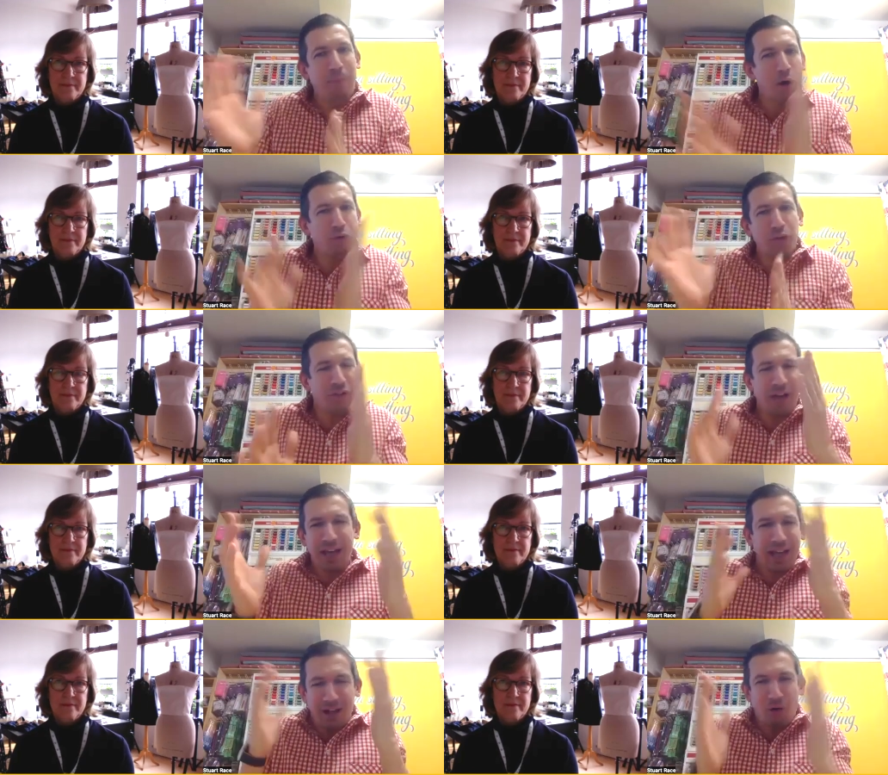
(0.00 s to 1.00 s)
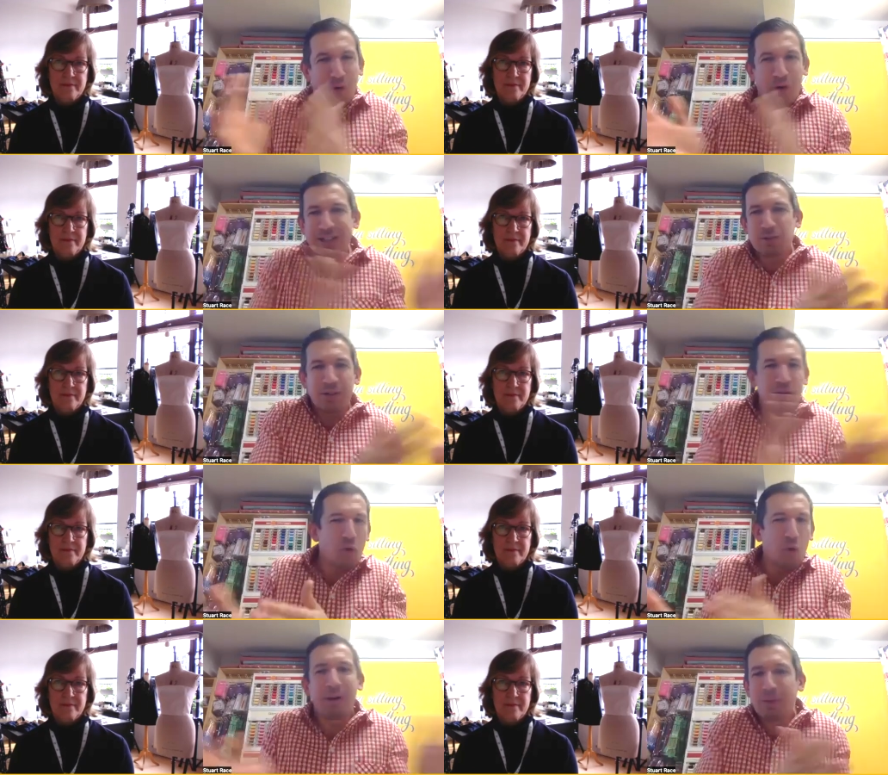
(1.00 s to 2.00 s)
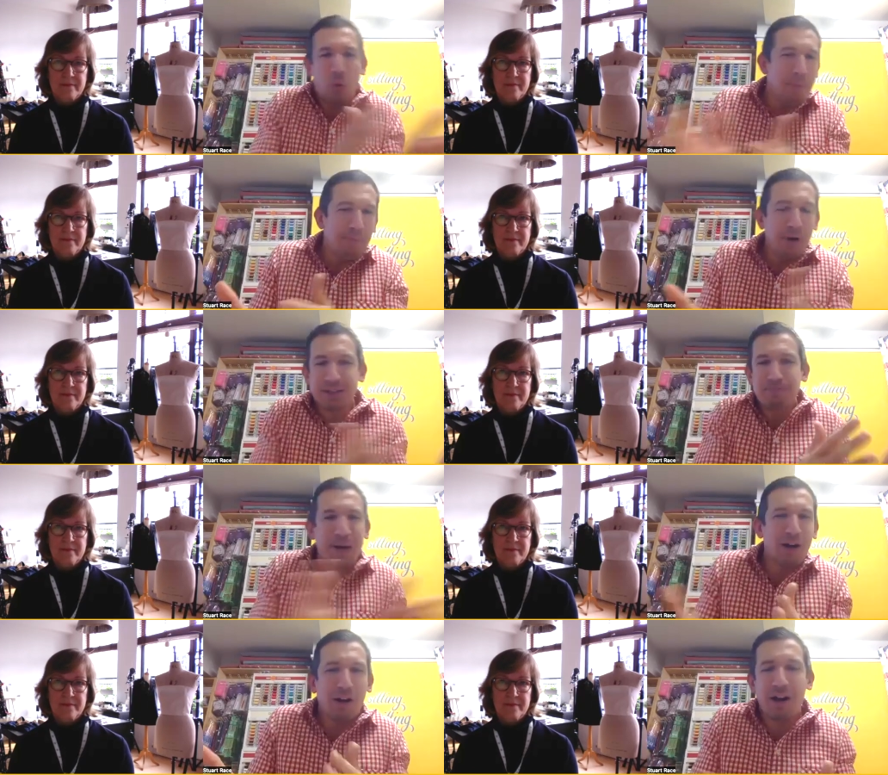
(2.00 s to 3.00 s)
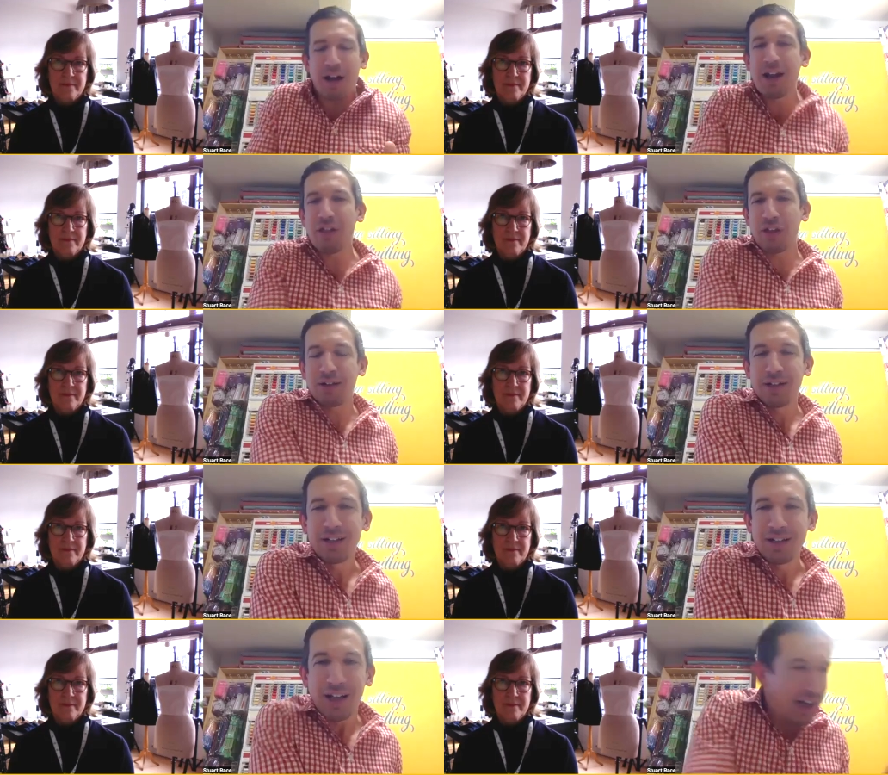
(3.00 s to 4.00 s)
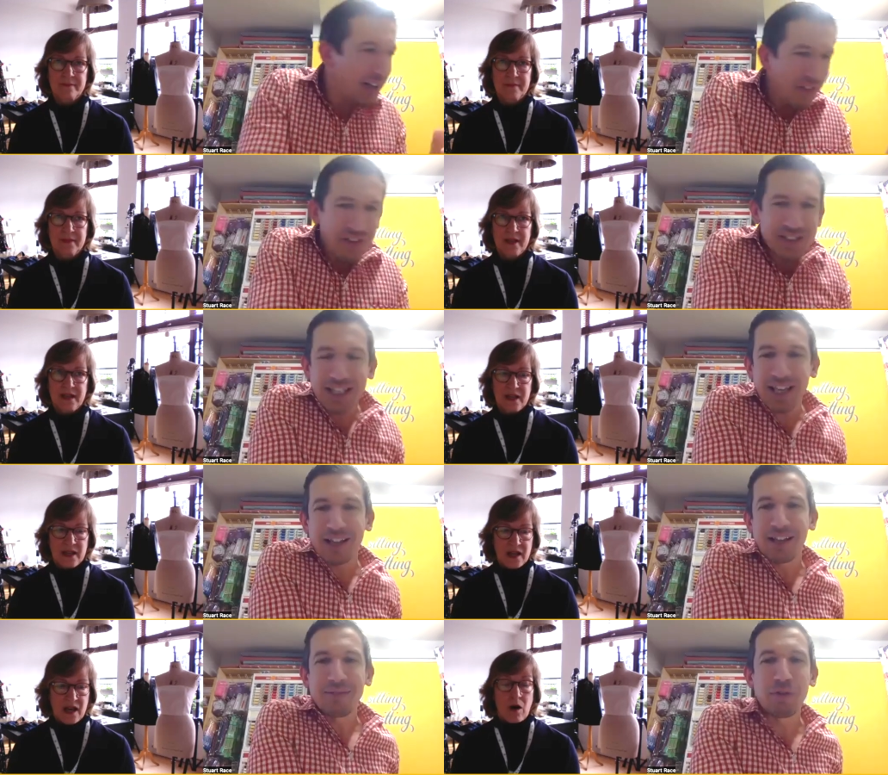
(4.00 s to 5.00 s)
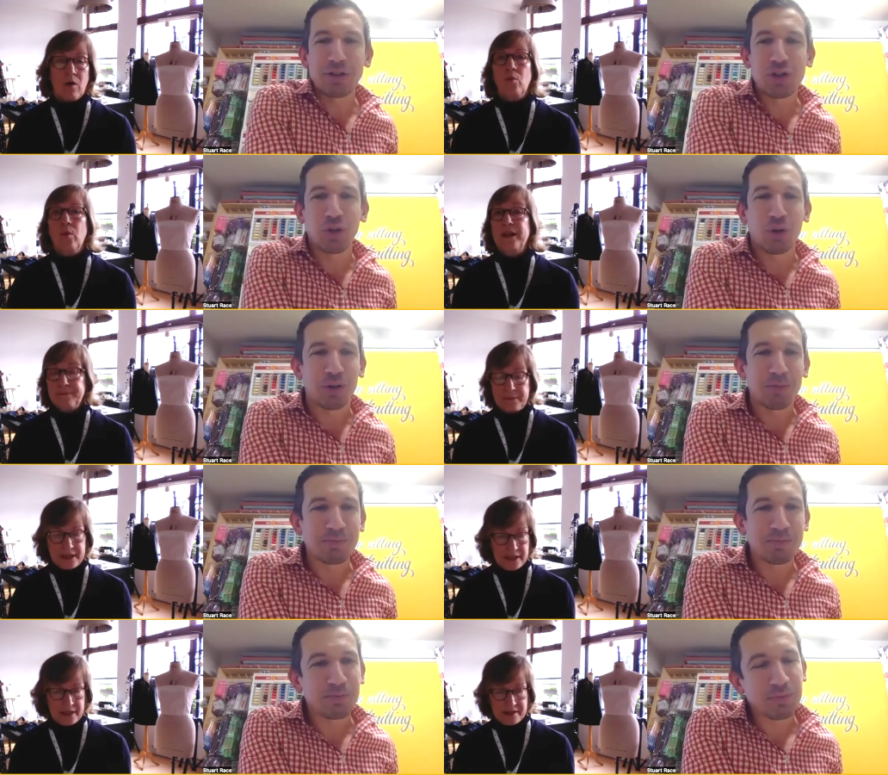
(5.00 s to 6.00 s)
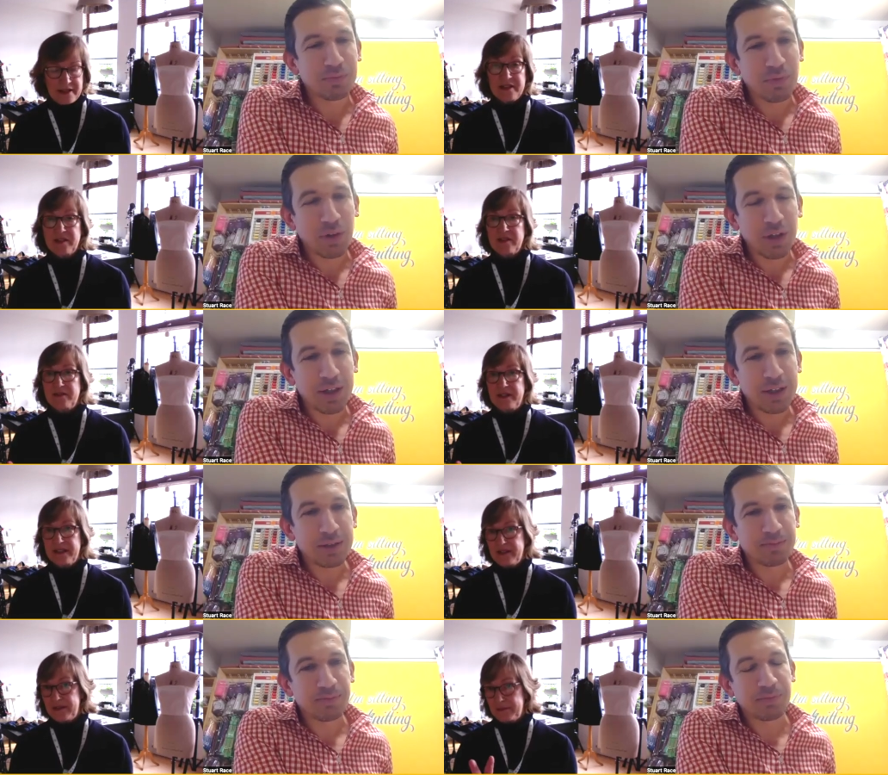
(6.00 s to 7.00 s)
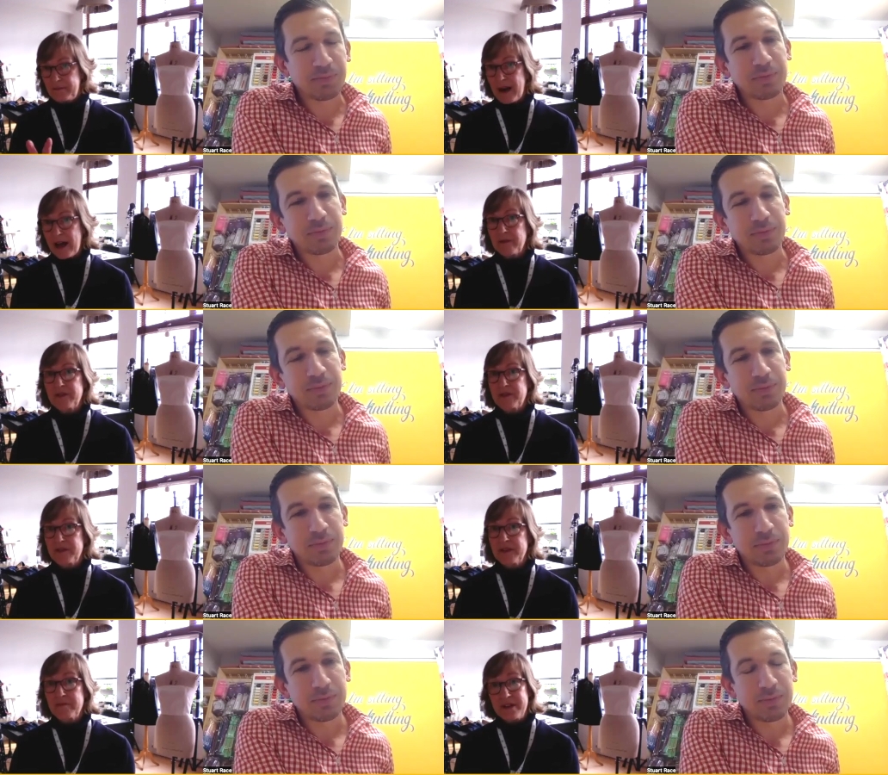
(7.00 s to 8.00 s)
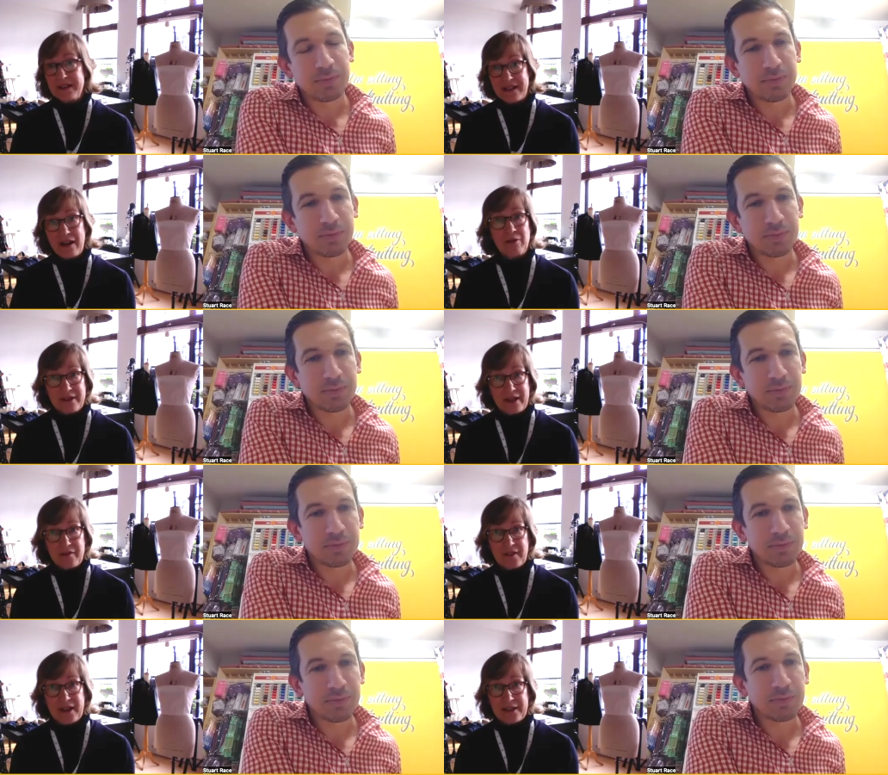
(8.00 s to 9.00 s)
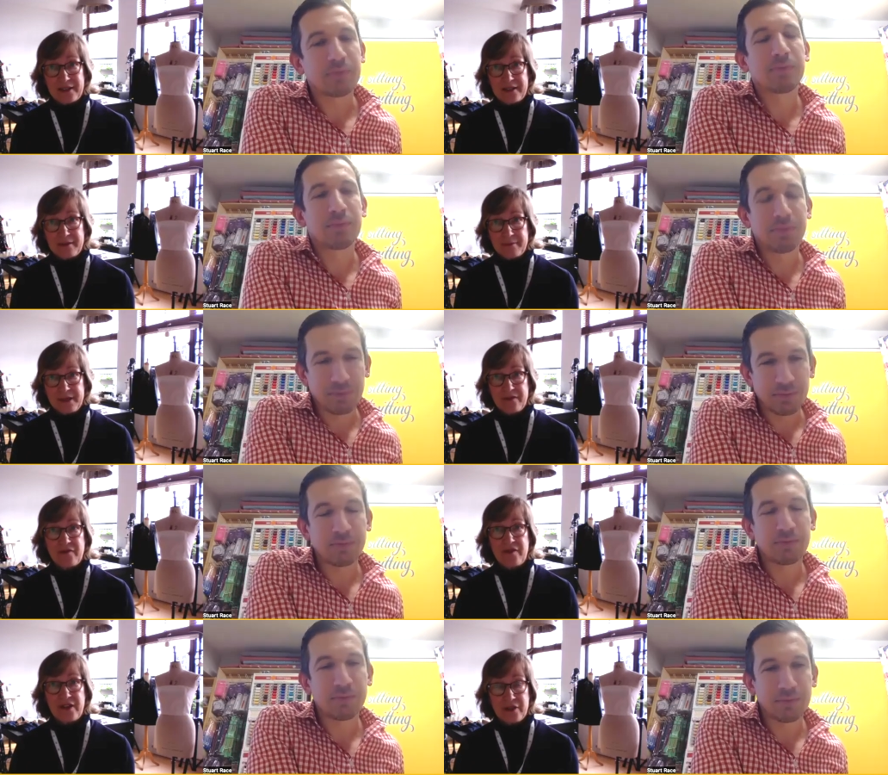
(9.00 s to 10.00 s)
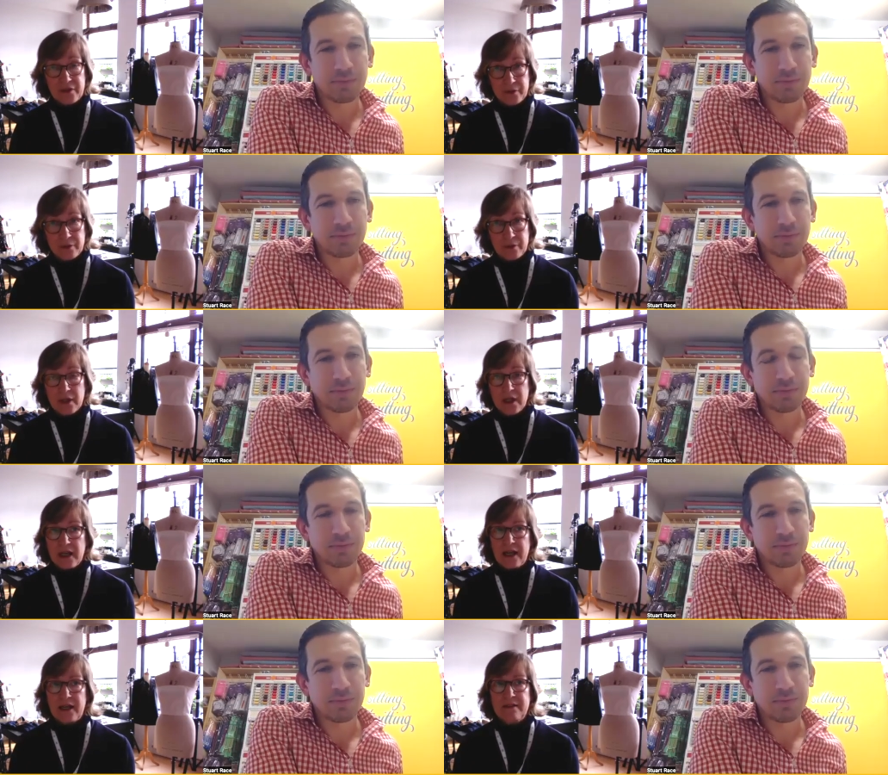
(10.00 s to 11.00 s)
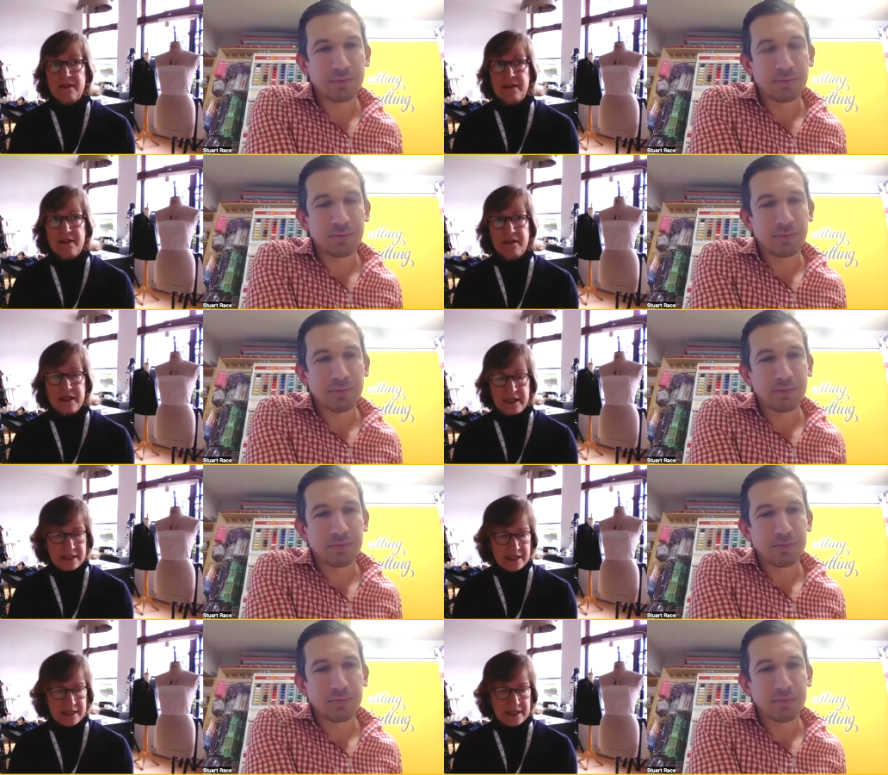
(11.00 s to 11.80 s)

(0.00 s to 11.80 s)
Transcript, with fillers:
Speaker 1: both or is normally one person better at another another skill i'm not sure well,
Speaker 2: this this round certainly brings out that fact mm. if they do and i think it,